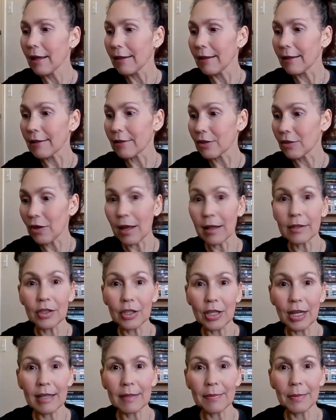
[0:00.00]
The
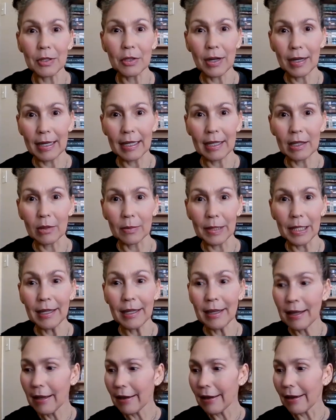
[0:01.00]
astrology has been trying to kill
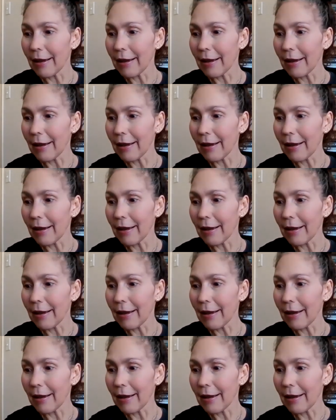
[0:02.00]
me.